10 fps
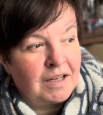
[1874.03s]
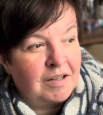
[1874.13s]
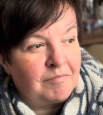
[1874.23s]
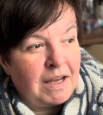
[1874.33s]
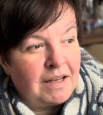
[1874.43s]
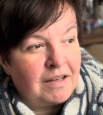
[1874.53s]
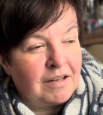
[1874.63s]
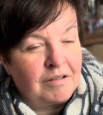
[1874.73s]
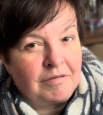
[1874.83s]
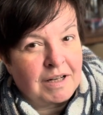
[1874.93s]
making
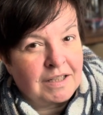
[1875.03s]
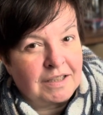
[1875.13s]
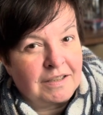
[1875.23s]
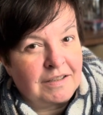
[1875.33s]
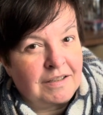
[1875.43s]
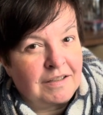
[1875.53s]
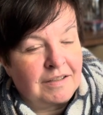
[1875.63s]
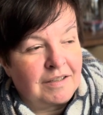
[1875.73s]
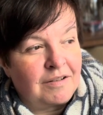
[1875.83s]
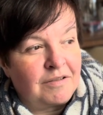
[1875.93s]
a ruckus,
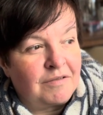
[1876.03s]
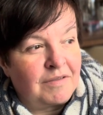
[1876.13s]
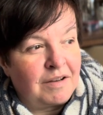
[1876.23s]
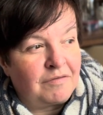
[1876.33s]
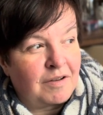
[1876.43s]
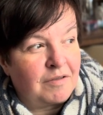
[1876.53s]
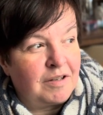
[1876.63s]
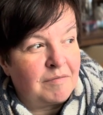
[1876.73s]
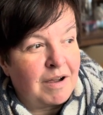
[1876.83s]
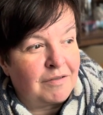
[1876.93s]
so they found
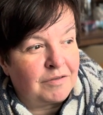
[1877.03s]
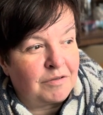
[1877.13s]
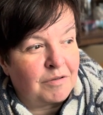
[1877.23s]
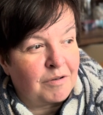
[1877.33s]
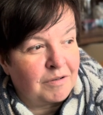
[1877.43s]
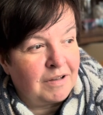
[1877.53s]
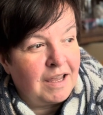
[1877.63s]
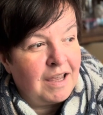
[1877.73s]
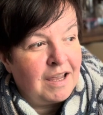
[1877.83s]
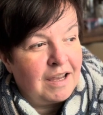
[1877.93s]
him after all.
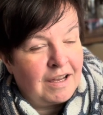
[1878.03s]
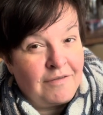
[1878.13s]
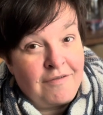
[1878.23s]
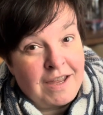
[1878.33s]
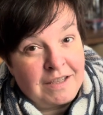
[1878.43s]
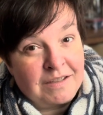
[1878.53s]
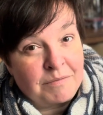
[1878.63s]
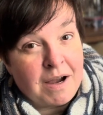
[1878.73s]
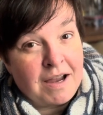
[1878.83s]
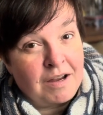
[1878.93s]
And that's
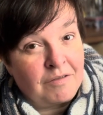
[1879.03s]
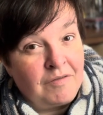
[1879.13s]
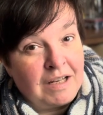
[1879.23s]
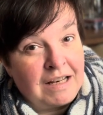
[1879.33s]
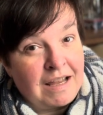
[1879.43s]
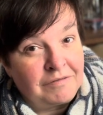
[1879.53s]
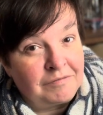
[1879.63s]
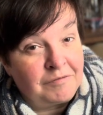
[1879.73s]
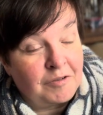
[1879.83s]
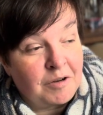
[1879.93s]
why on the
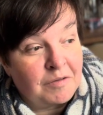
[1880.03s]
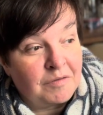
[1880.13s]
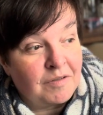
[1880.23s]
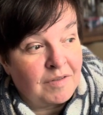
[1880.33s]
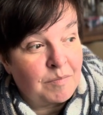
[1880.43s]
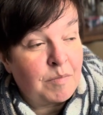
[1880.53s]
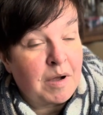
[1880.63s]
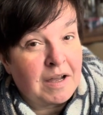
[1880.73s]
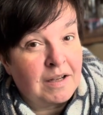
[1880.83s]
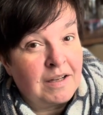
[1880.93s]
11th of
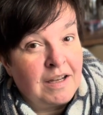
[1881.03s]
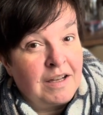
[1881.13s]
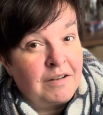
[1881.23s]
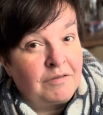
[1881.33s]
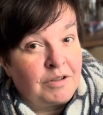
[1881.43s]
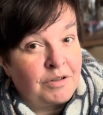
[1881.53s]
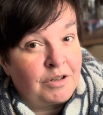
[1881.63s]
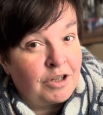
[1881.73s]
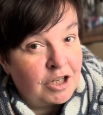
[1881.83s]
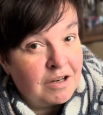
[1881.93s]
November, the
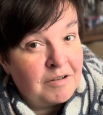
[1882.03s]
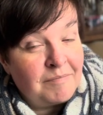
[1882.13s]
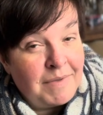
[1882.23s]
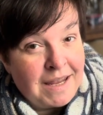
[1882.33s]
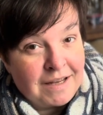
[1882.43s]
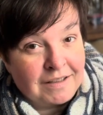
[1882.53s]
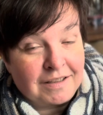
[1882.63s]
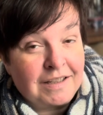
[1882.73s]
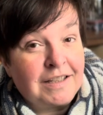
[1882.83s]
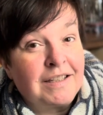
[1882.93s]
traditional meal
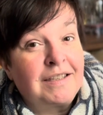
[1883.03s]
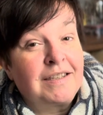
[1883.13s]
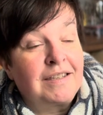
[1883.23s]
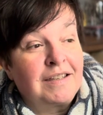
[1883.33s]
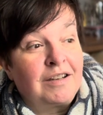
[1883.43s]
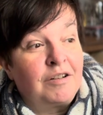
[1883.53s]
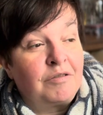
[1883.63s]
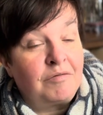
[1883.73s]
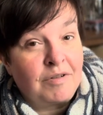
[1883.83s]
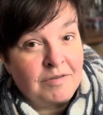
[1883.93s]
is
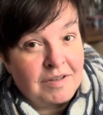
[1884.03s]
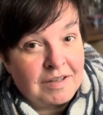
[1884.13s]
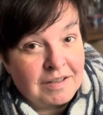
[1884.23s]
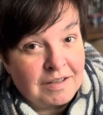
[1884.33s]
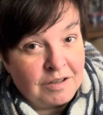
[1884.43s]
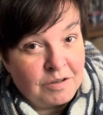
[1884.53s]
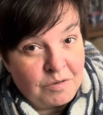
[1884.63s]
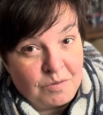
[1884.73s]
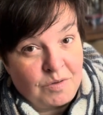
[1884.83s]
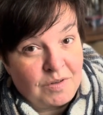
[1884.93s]
roasted
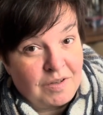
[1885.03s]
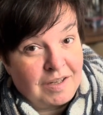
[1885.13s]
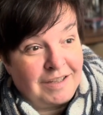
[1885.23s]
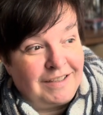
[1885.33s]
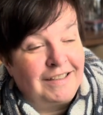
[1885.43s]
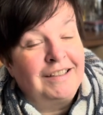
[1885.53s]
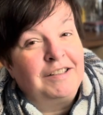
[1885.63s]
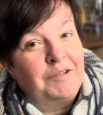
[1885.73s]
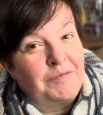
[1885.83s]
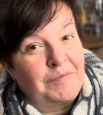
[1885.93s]
goose.
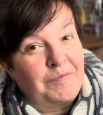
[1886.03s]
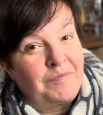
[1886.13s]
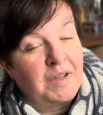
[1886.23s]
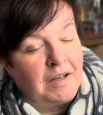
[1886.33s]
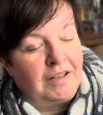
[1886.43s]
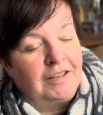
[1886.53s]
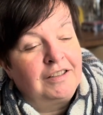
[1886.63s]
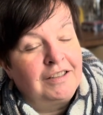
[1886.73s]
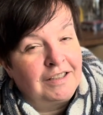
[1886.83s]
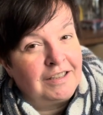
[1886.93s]
Ha!
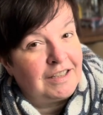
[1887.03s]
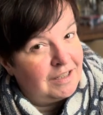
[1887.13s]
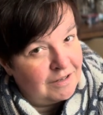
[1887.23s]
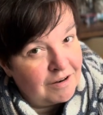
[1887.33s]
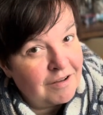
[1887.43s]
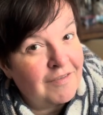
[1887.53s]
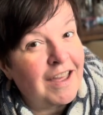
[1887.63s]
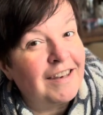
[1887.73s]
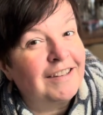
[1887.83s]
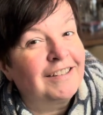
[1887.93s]
Did you know
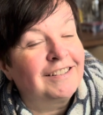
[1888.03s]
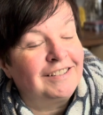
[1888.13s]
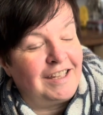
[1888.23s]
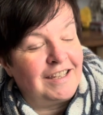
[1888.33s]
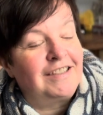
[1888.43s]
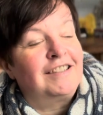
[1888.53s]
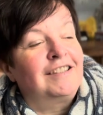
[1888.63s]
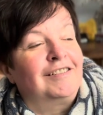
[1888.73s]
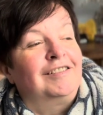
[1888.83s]
that? Yes.